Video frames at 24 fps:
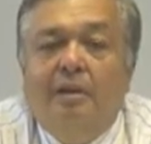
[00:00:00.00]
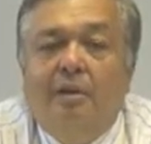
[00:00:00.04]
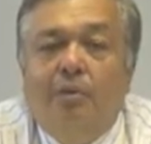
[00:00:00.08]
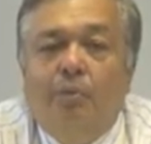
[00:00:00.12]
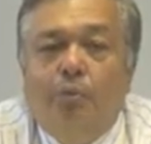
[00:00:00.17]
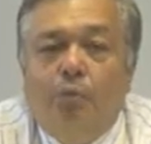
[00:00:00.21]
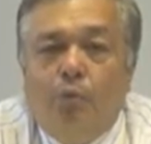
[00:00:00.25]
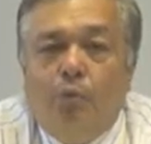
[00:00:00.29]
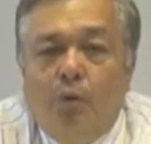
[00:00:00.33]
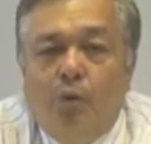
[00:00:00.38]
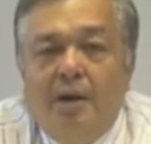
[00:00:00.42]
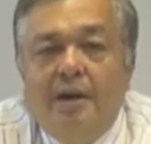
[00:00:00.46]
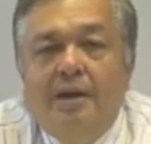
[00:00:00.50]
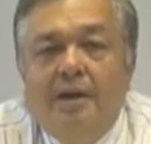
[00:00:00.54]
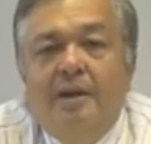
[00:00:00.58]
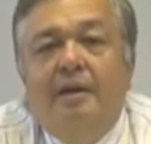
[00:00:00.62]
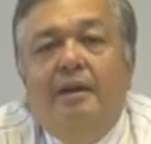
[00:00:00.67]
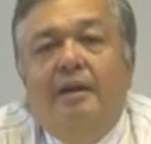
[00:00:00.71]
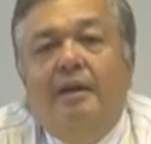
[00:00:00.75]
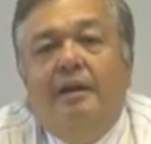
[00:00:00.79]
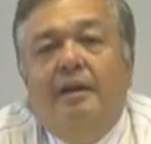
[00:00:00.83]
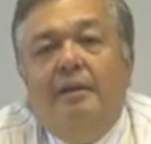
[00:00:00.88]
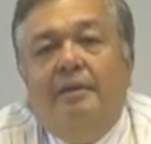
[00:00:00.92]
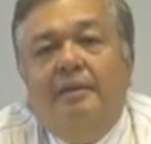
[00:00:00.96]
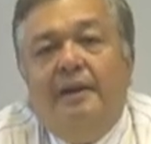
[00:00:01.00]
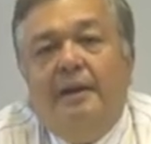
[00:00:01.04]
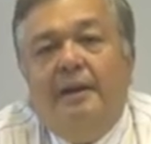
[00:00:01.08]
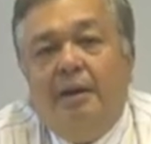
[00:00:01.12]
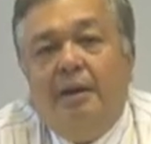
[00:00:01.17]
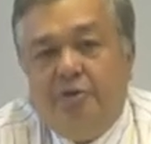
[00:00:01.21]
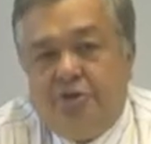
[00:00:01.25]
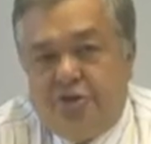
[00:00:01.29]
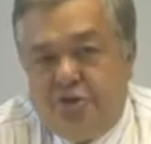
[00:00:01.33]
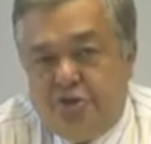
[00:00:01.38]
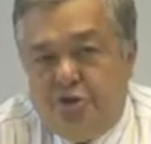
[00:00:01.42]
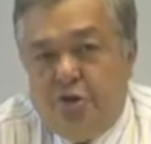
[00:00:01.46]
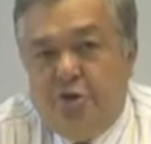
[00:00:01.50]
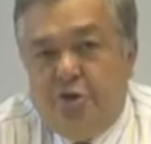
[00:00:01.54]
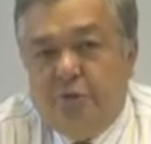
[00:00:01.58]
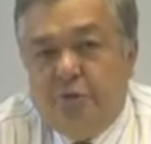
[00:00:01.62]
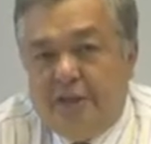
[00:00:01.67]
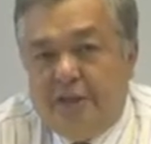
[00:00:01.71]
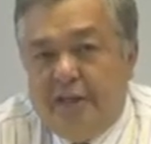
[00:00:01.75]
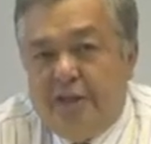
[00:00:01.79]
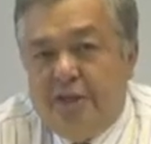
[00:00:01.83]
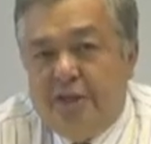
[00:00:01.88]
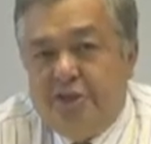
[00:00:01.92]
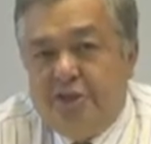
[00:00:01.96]
One thing I would
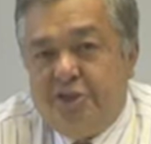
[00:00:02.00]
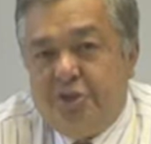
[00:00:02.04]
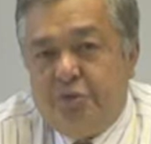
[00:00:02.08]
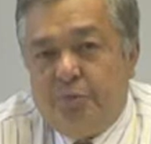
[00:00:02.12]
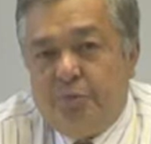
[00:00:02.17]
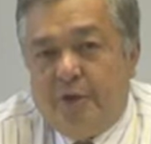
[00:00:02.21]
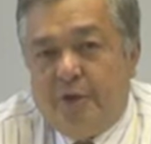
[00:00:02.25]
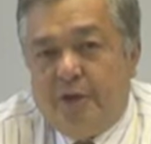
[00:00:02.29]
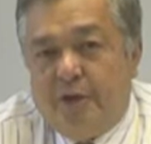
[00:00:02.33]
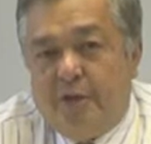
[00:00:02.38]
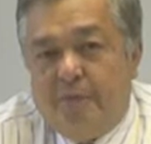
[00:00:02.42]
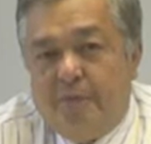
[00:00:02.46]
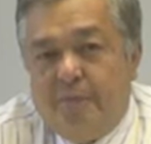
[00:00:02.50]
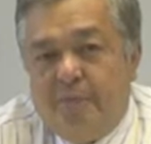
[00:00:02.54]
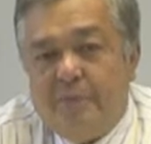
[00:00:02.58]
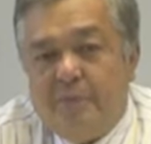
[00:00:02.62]
strongly urge as well